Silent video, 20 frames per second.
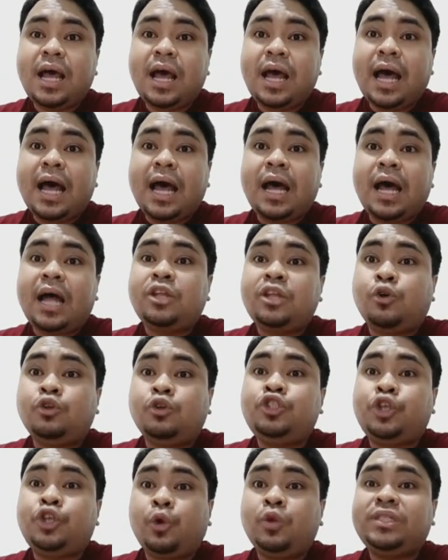
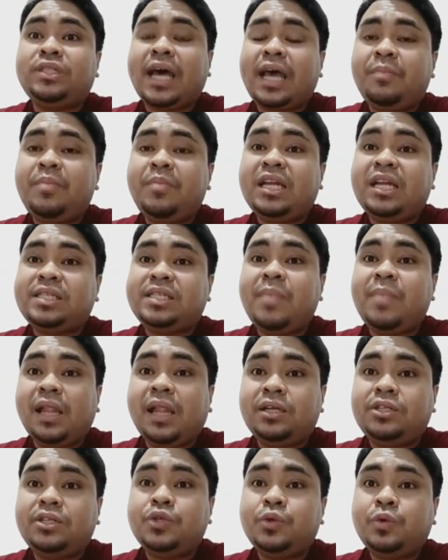uncontrolled diabetes
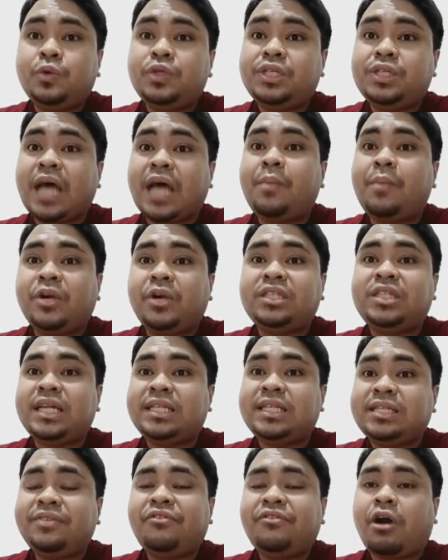mellitus,
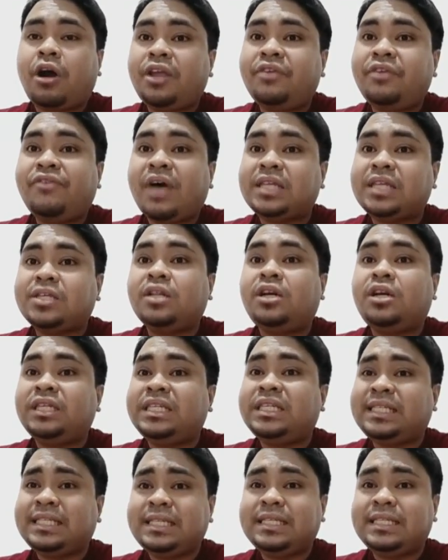hypertensive cardiovascular
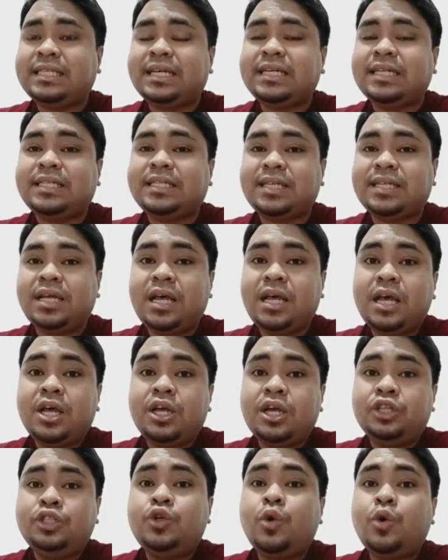diseases,
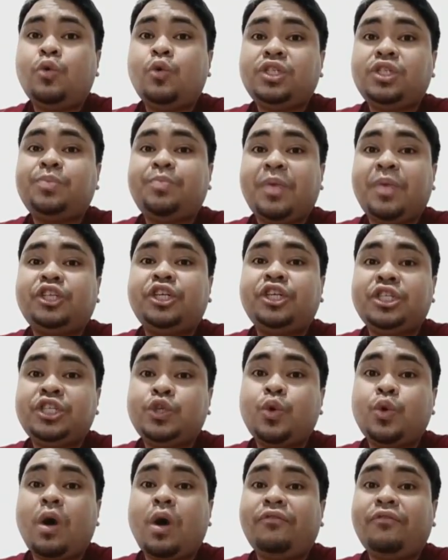those patients
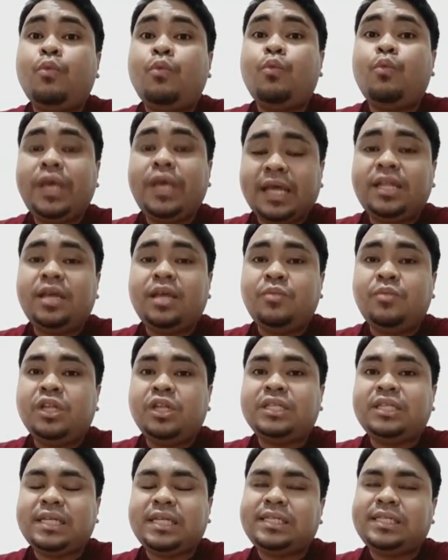who have a weakened immune
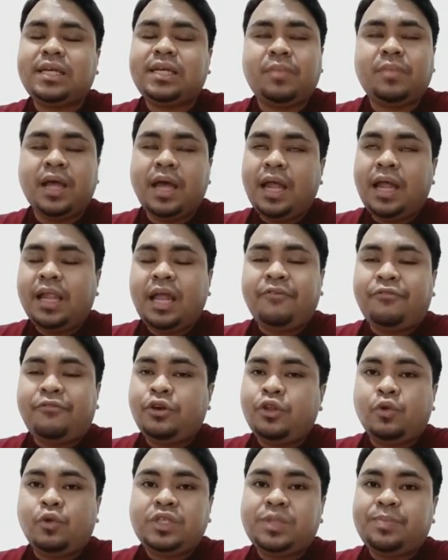system, like for
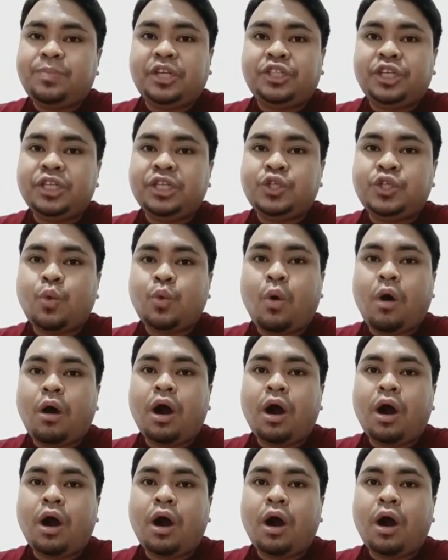those patients who